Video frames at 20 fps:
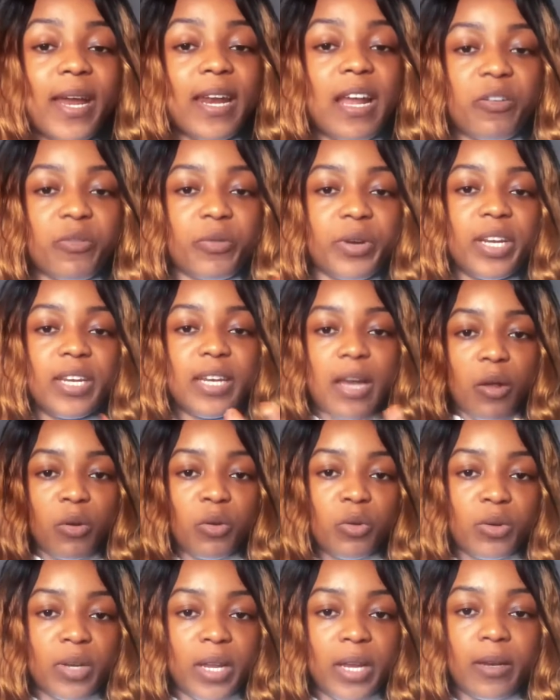had already
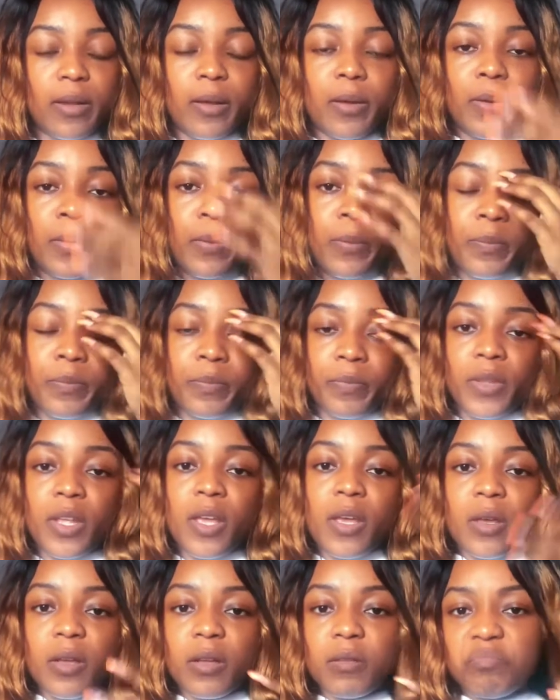downloaded
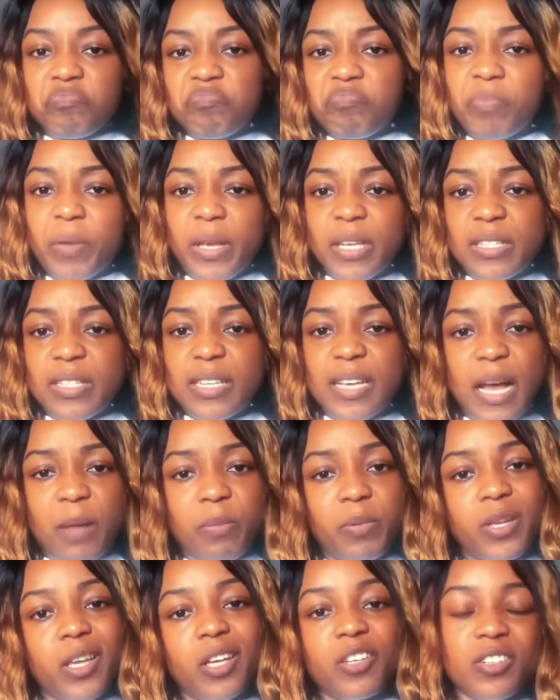basic
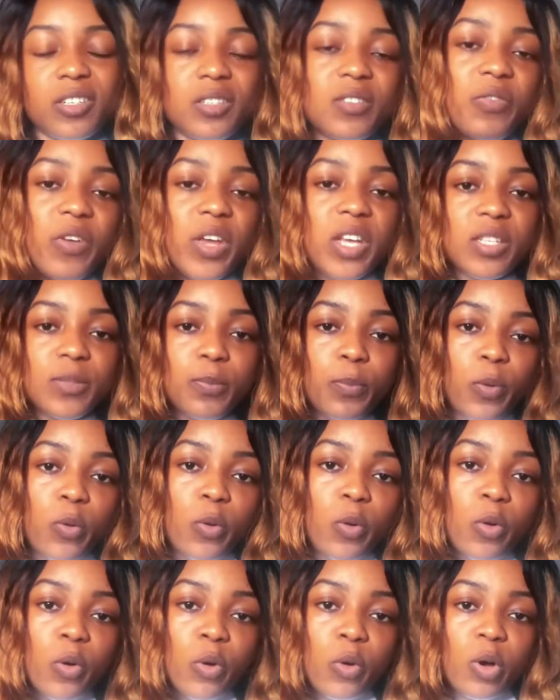applications,
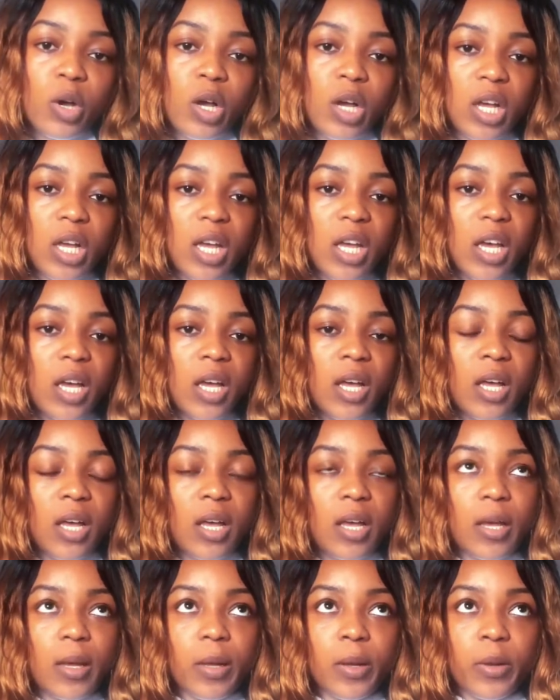Facebook,
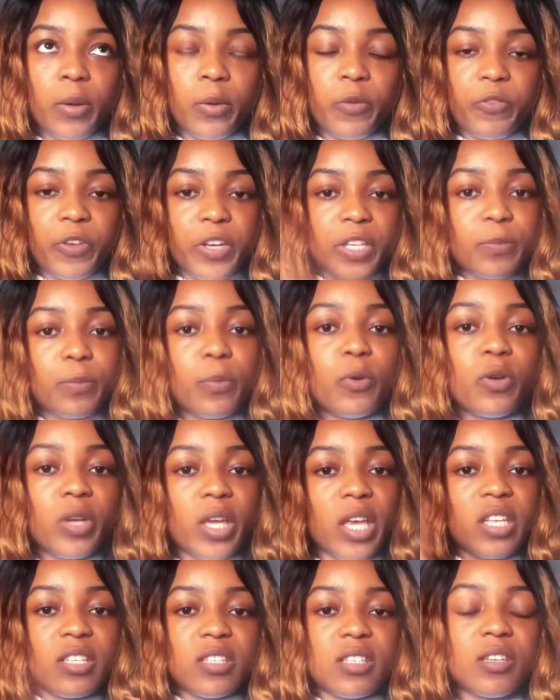
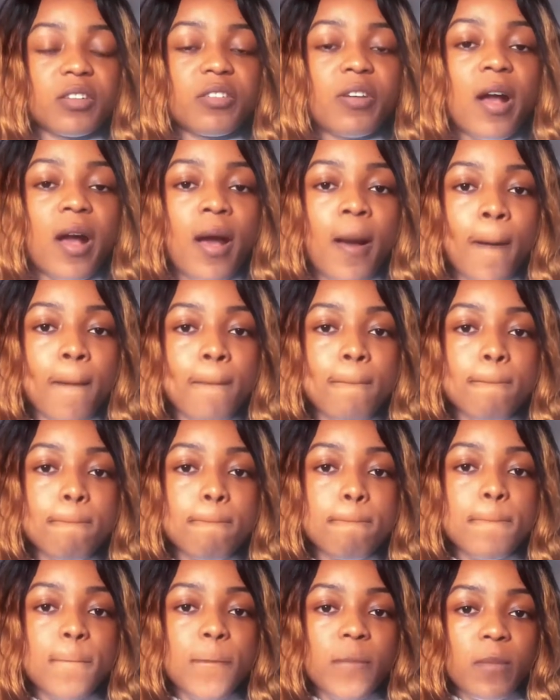Instagram,
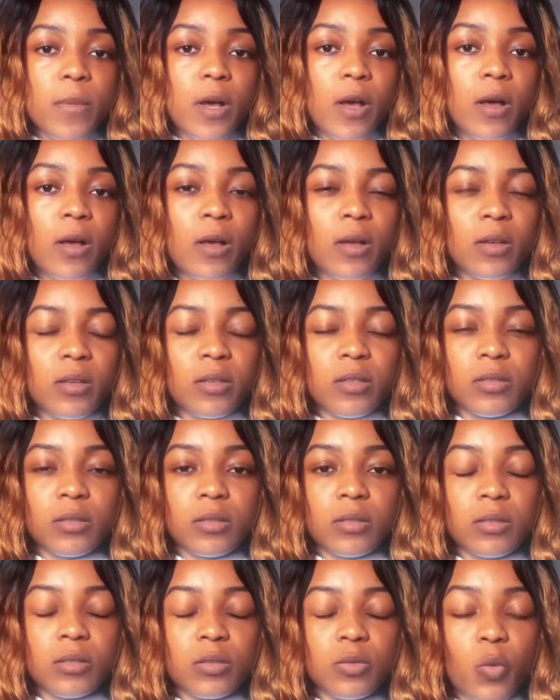
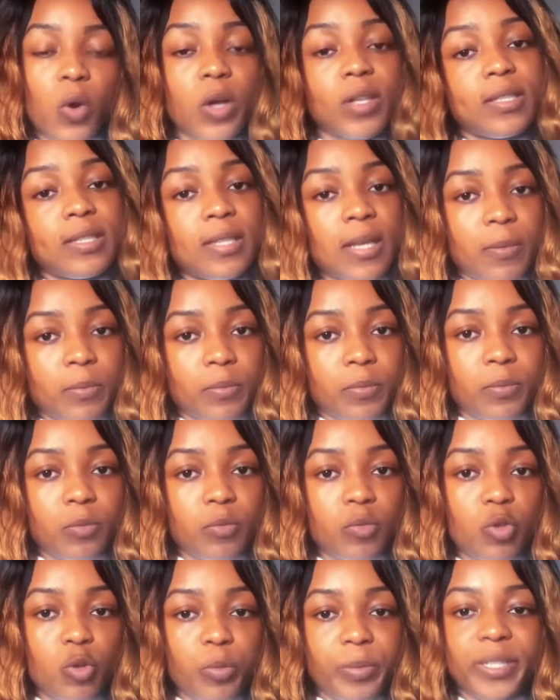WhatsApp.
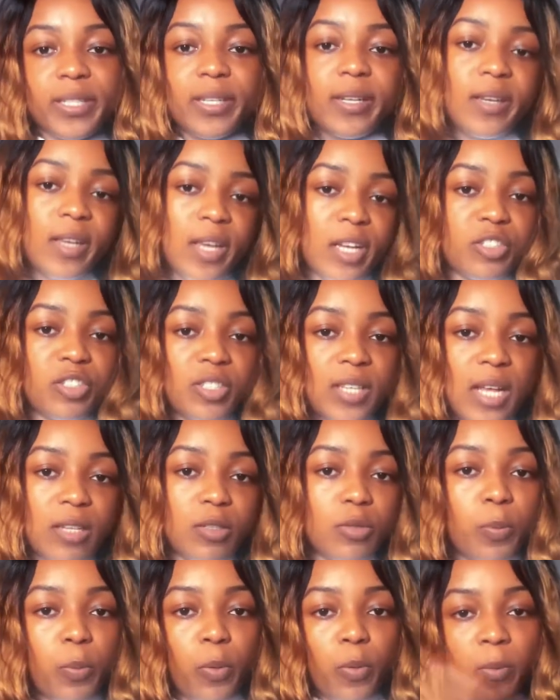So basically I just had
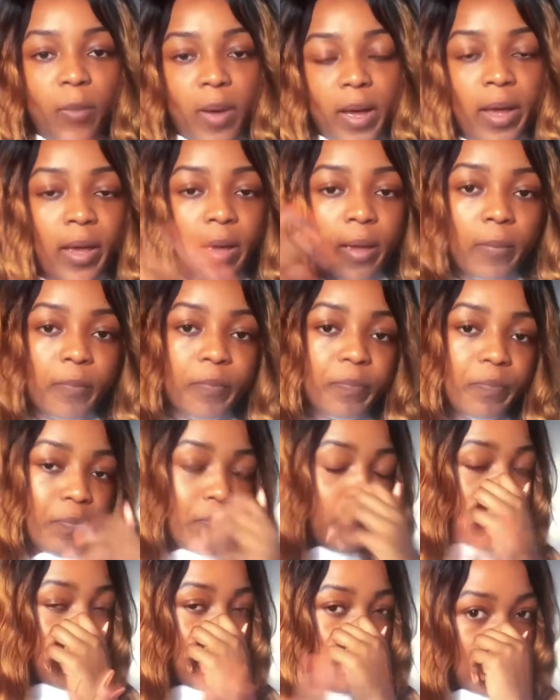to put my
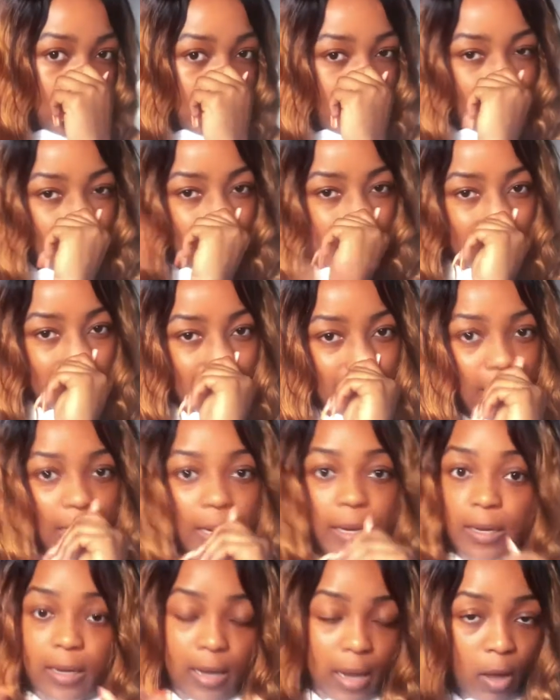details inside
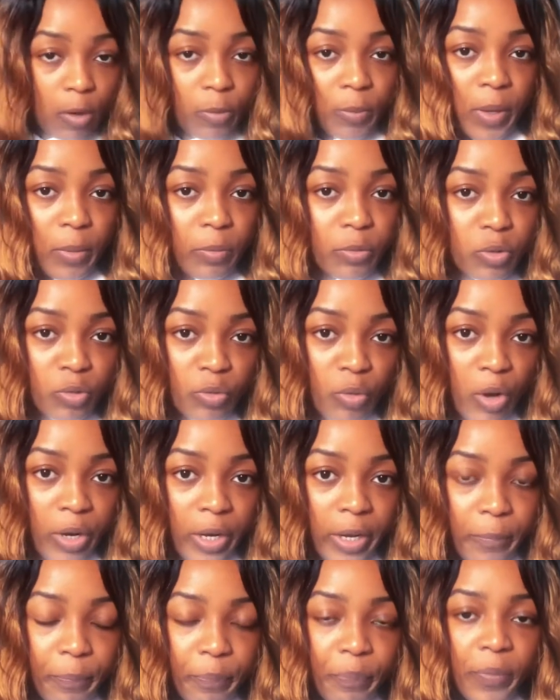and I'll be able to run
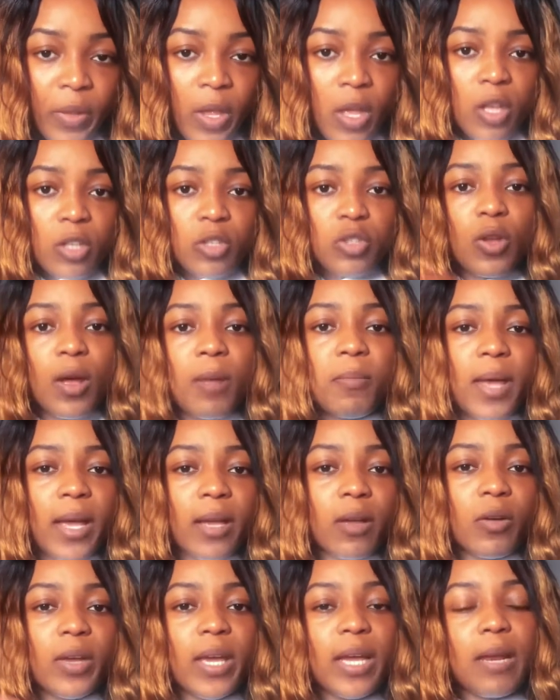it. So I'm
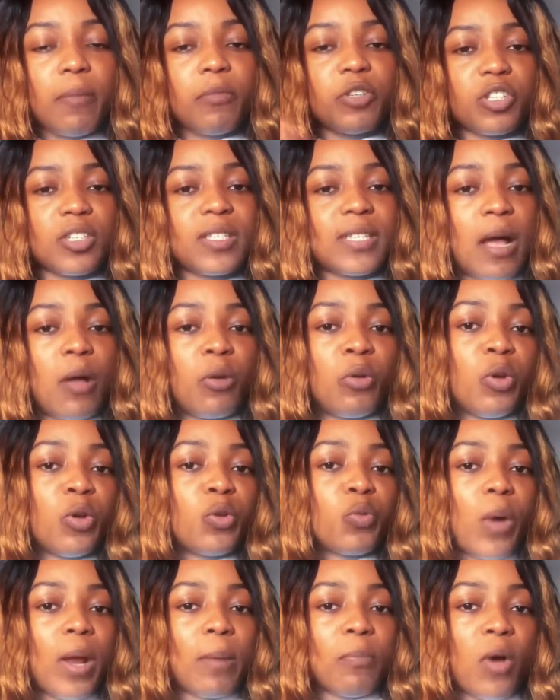like, okay, let me just
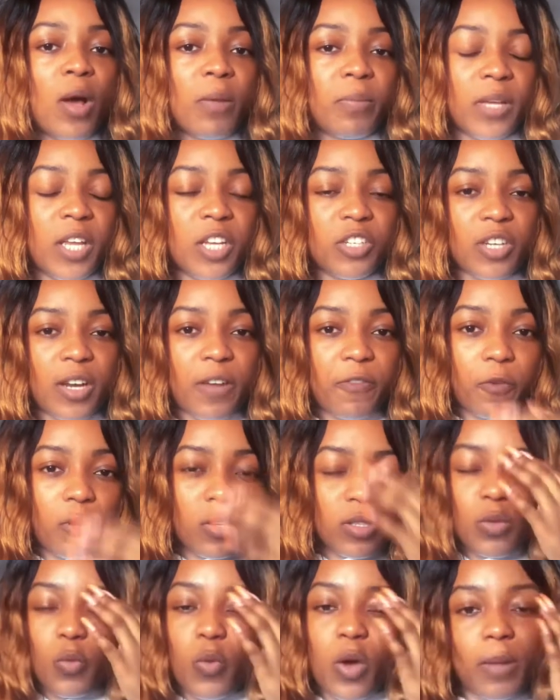download one more application. I've
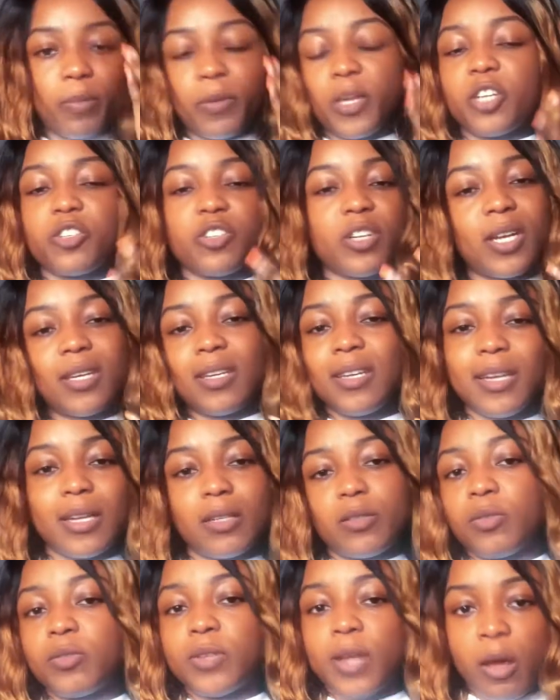forgotten what application I
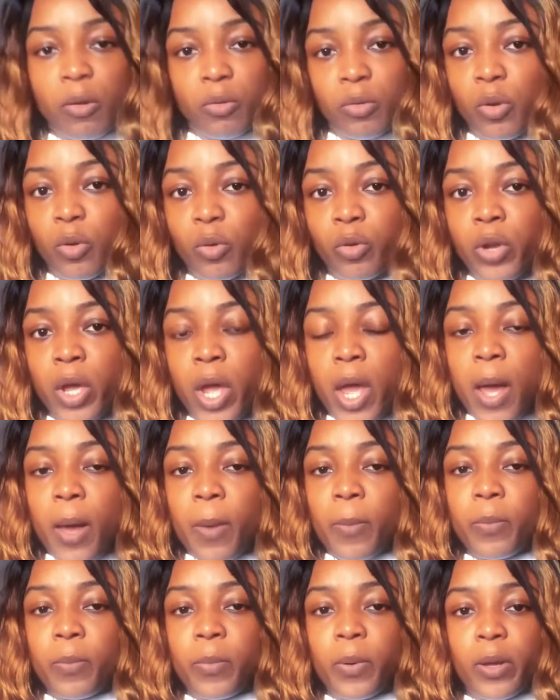needed to download,
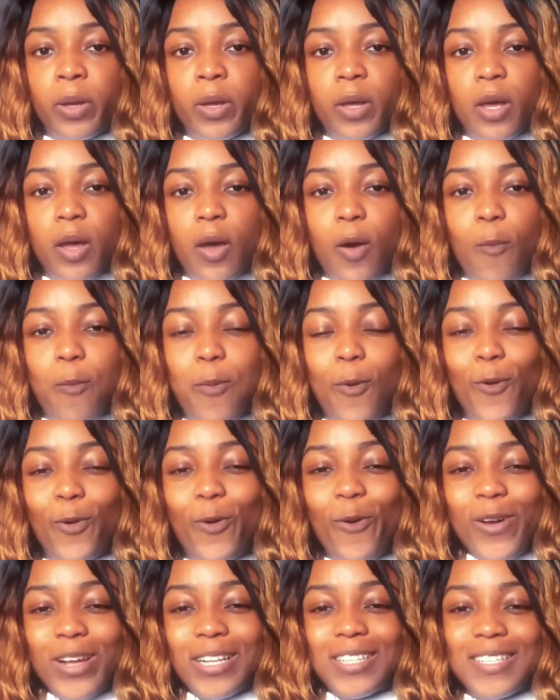but upon
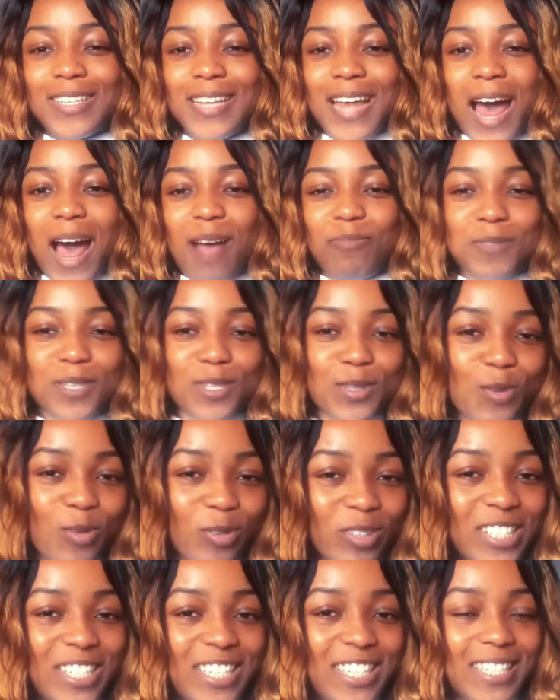going to the App
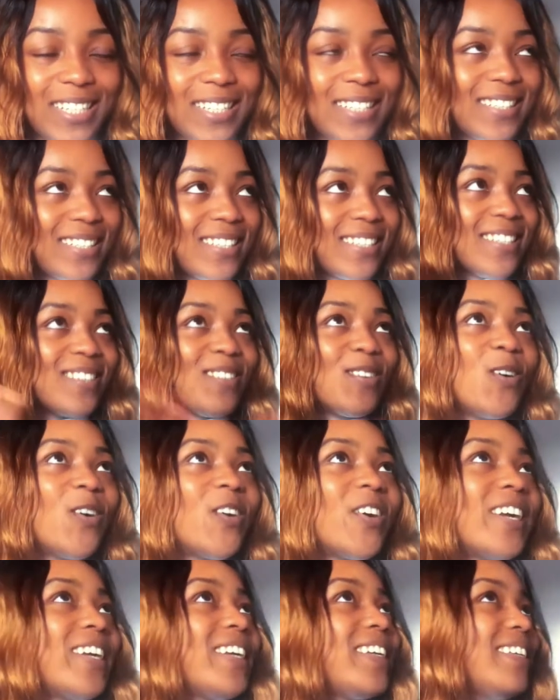Store, Jesus
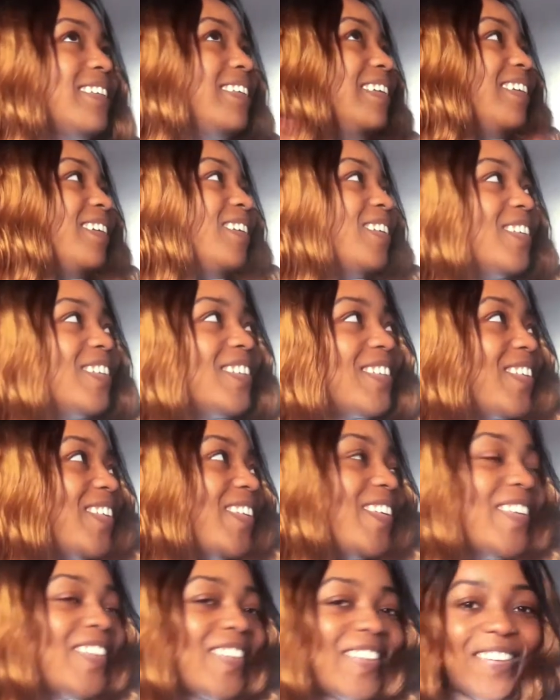Lord,
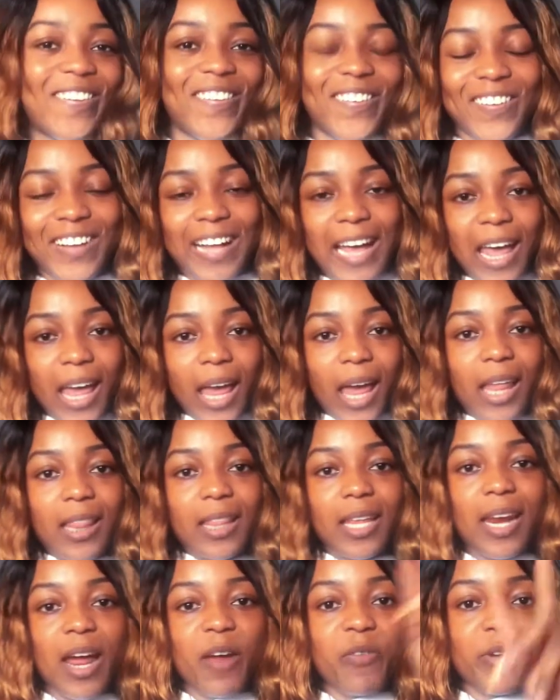and
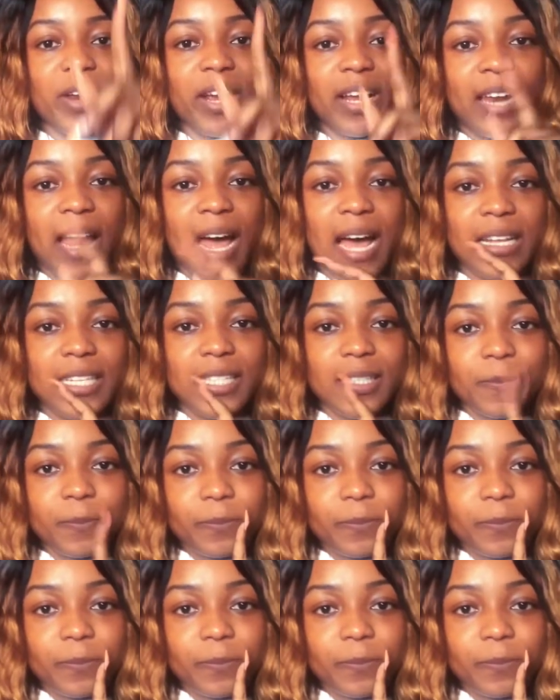then I realized